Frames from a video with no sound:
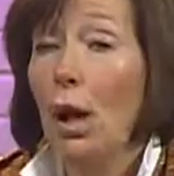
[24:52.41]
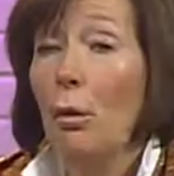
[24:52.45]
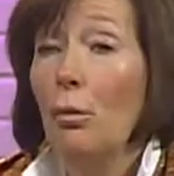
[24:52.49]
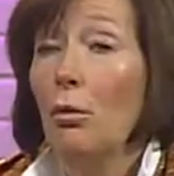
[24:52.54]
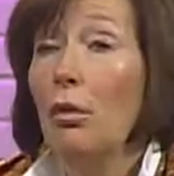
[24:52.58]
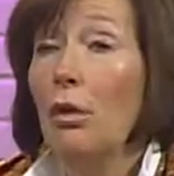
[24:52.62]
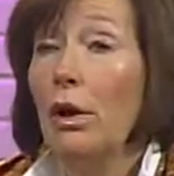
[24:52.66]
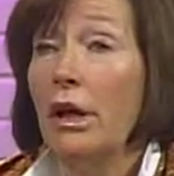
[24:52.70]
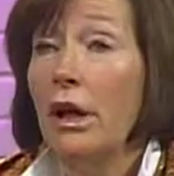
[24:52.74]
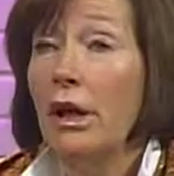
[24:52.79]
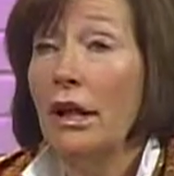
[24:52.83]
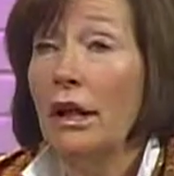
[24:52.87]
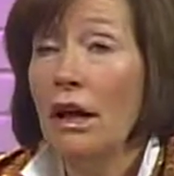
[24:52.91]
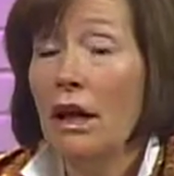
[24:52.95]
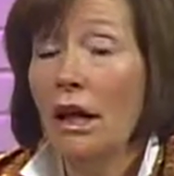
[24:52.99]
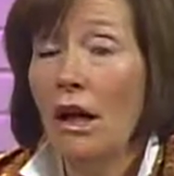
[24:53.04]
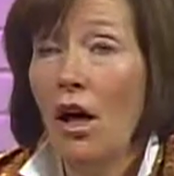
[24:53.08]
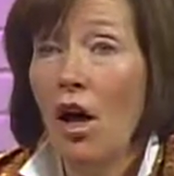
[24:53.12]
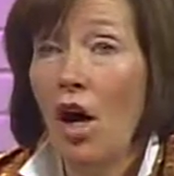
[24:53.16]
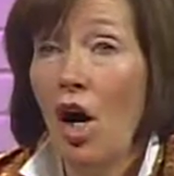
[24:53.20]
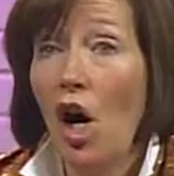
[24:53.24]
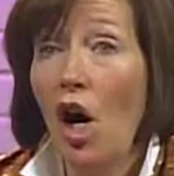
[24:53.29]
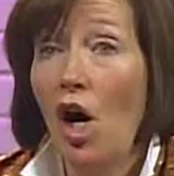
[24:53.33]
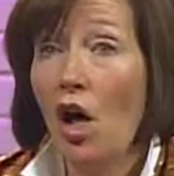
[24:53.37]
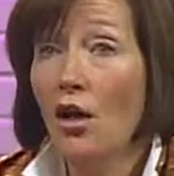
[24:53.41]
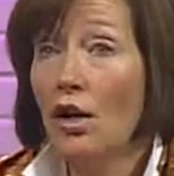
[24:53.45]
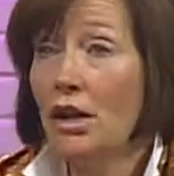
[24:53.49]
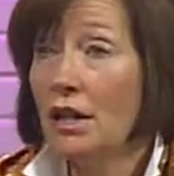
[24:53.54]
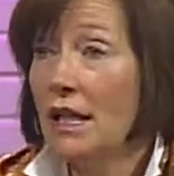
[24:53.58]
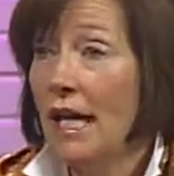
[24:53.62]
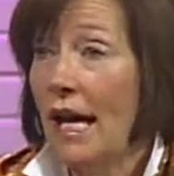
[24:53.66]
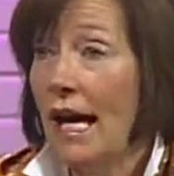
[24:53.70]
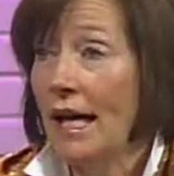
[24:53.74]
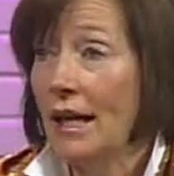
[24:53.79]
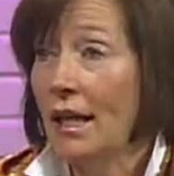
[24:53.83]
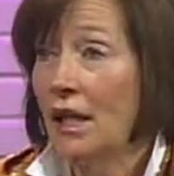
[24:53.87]
bring all the
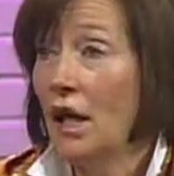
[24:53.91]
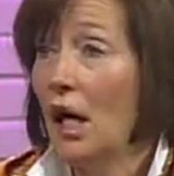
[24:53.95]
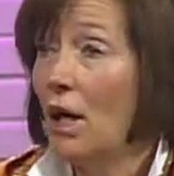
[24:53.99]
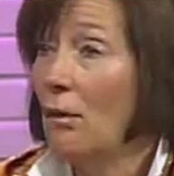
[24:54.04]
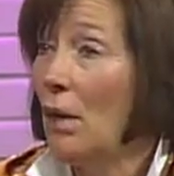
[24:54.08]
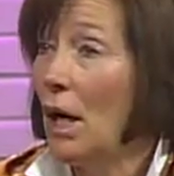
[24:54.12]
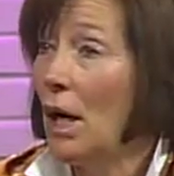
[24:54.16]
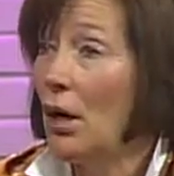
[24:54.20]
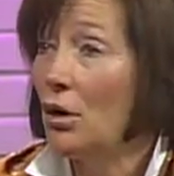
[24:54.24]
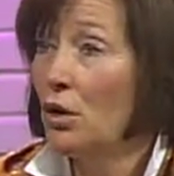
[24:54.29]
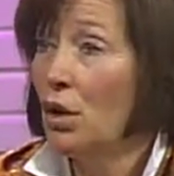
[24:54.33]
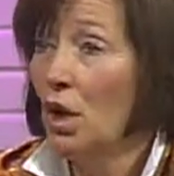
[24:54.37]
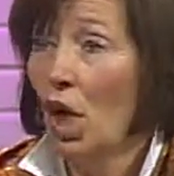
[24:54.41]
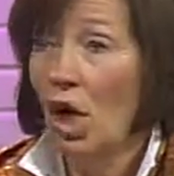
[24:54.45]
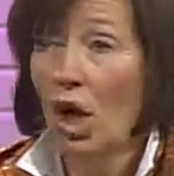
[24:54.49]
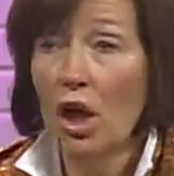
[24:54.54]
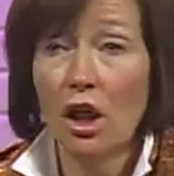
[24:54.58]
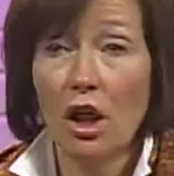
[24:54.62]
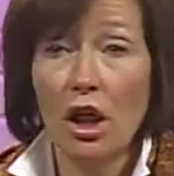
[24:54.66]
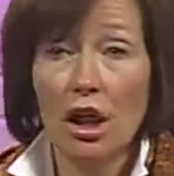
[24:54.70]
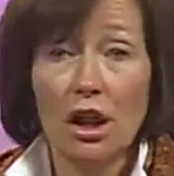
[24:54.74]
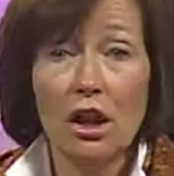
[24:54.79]
data about our